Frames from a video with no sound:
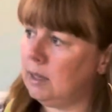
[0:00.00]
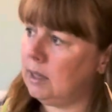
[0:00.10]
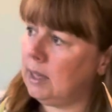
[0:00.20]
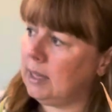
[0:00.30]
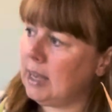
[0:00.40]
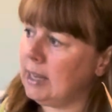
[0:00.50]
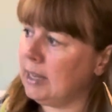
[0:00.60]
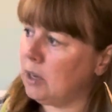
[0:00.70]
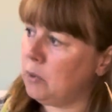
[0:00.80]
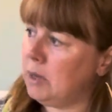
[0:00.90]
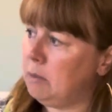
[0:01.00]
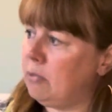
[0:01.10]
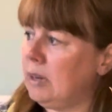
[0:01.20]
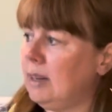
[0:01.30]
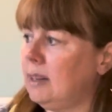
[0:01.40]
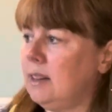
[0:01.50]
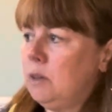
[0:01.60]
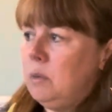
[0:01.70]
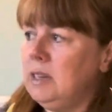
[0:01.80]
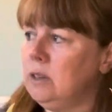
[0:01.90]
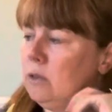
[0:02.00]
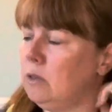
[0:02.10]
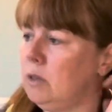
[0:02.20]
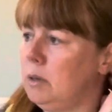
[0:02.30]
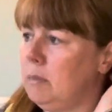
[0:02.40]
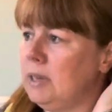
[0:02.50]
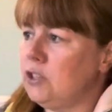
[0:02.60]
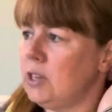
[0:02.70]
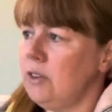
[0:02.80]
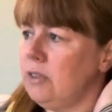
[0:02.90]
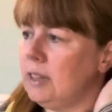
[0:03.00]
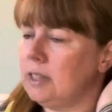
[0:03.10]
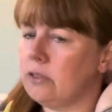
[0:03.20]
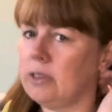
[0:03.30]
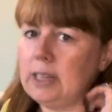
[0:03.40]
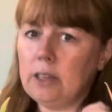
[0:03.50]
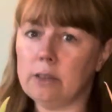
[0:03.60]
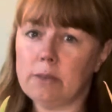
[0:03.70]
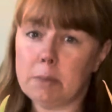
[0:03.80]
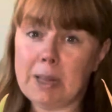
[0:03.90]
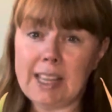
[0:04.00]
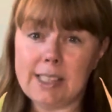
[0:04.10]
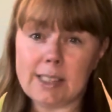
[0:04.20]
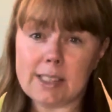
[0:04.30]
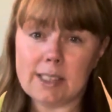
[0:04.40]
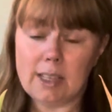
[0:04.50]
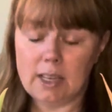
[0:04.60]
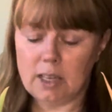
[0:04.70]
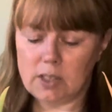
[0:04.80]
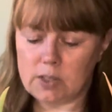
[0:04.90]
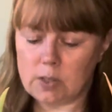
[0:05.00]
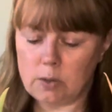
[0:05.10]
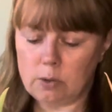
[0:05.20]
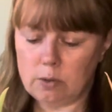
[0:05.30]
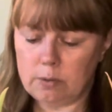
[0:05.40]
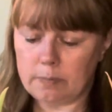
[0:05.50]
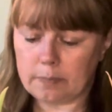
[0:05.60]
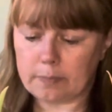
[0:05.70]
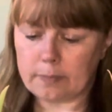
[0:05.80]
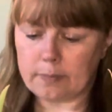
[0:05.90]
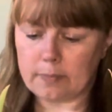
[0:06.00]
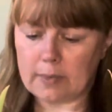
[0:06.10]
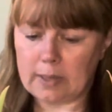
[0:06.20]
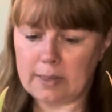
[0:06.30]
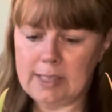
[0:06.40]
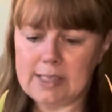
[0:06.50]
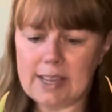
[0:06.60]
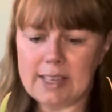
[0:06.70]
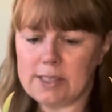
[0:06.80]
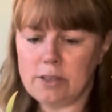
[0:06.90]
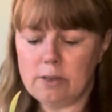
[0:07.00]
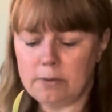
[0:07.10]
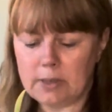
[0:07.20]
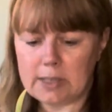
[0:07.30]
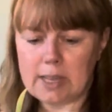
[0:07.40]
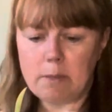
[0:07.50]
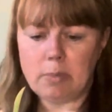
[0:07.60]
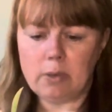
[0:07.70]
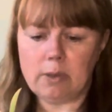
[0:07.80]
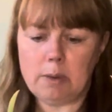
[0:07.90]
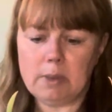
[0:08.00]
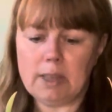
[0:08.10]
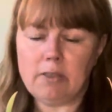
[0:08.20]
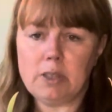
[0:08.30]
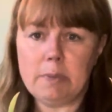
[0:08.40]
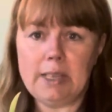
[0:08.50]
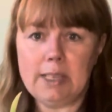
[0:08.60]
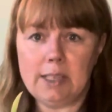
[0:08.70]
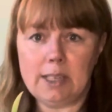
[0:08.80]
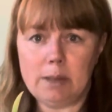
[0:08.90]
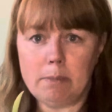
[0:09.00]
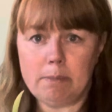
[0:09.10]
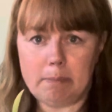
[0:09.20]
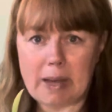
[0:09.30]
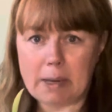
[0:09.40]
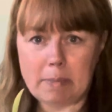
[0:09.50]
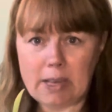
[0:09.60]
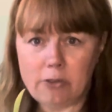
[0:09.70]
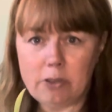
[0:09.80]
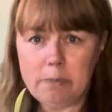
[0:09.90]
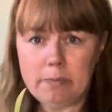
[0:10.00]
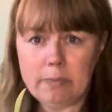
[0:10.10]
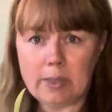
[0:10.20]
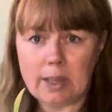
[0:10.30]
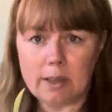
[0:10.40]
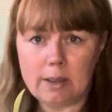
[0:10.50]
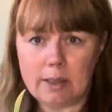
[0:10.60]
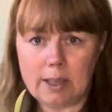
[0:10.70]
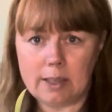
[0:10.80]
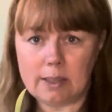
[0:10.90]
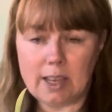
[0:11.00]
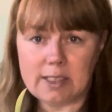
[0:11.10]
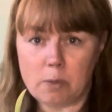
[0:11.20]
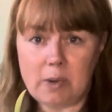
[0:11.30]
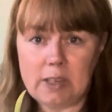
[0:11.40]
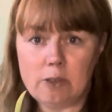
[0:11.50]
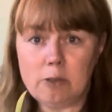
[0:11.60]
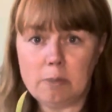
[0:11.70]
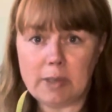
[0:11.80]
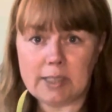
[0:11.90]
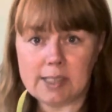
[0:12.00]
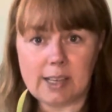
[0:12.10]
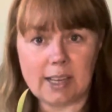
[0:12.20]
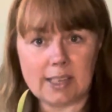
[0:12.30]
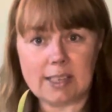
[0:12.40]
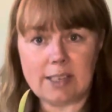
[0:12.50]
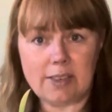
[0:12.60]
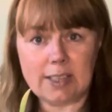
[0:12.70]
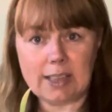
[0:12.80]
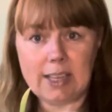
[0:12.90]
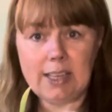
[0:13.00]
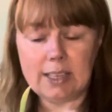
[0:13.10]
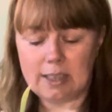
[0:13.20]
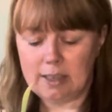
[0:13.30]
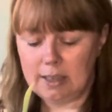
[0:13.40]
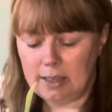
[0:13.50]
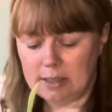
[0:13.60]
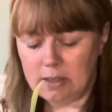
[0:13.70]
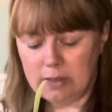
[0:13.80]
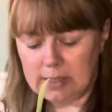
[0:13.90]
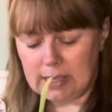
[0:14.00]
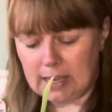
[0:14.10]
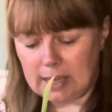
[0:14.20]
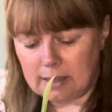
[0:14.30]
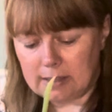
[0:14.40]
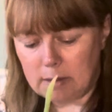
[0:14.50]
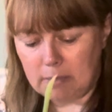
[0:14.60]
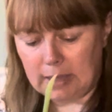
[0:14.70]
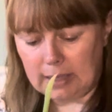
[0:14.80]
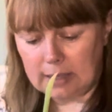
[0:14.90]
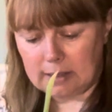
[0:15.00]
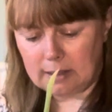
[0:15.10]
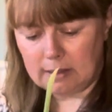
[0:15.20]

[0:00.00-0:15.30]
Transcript: it can get quite bright in the window, but generally it's really good for plants. So these guys, you know, for example, they would love to be in a back bedroom that has a window but doesn't get direct light. As long as they get some light,